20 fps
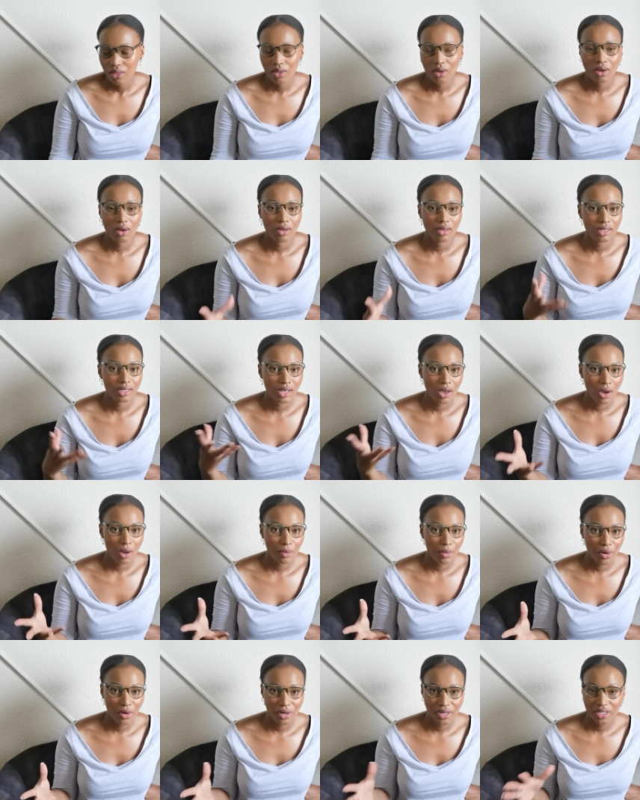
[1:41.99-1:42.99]
the
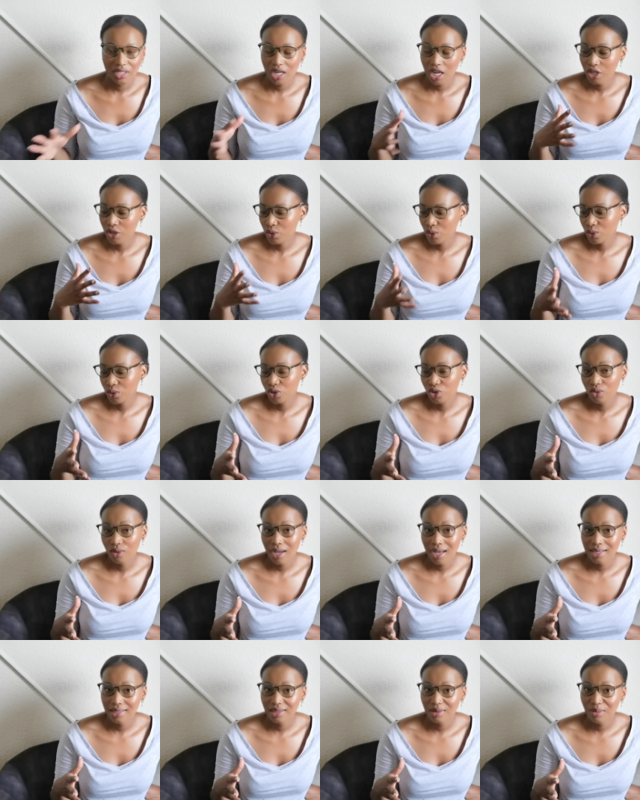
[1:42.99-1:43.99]
star porridge I told you
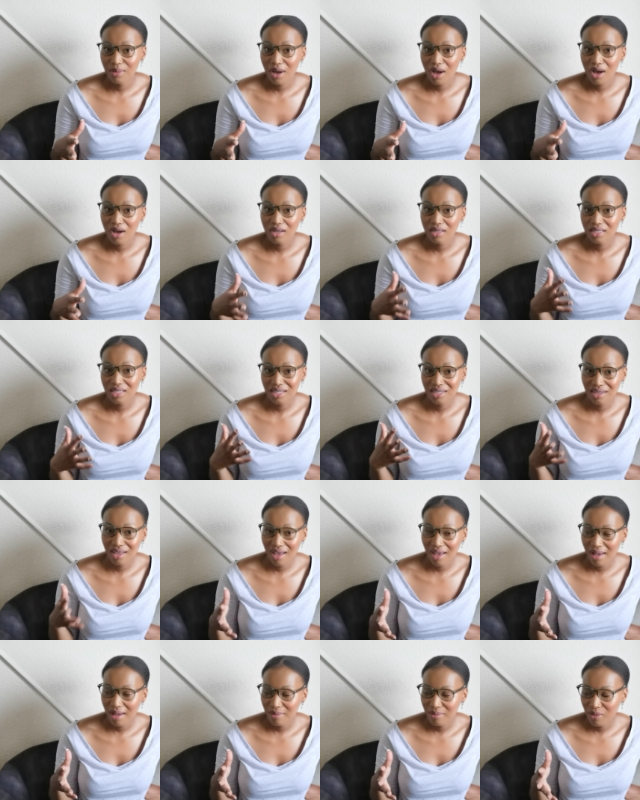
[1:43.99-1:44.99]
guys about,
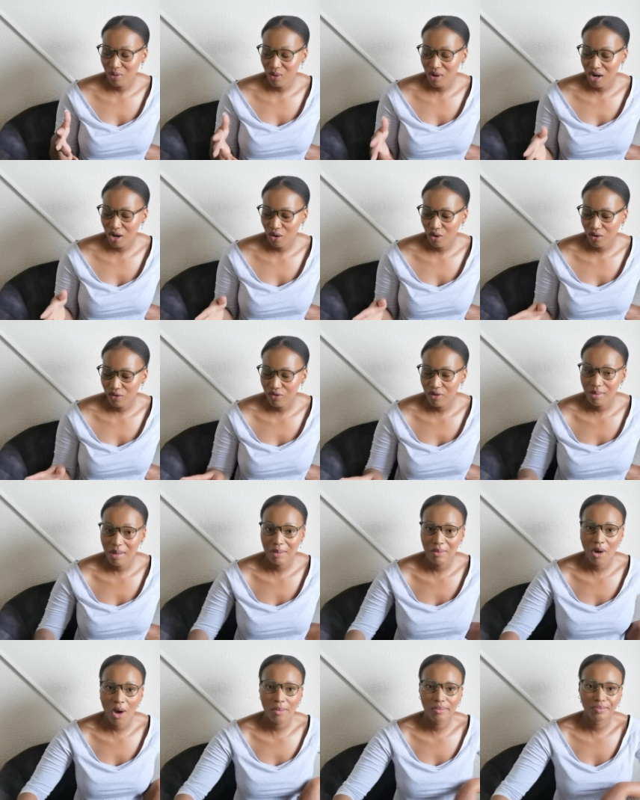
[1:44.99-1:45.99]
um, the one I bought for
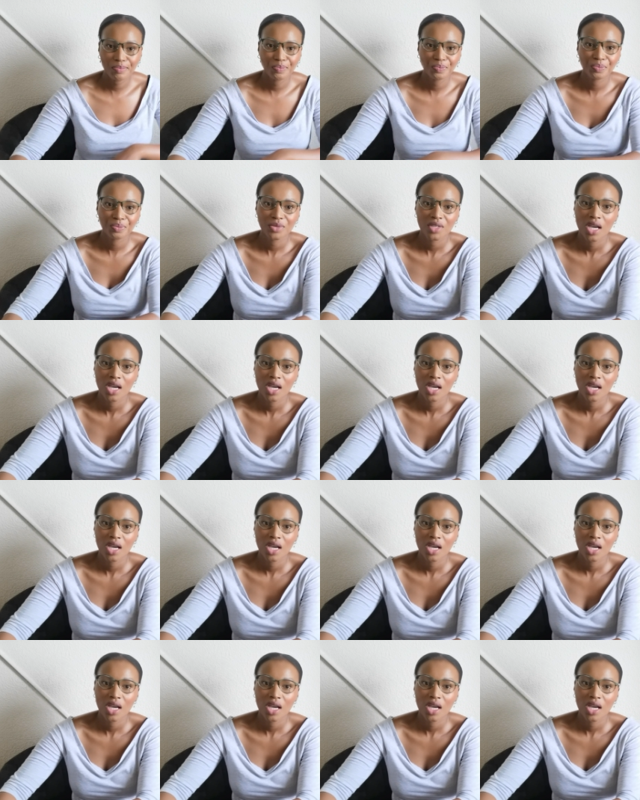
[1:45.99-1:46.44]
my mom.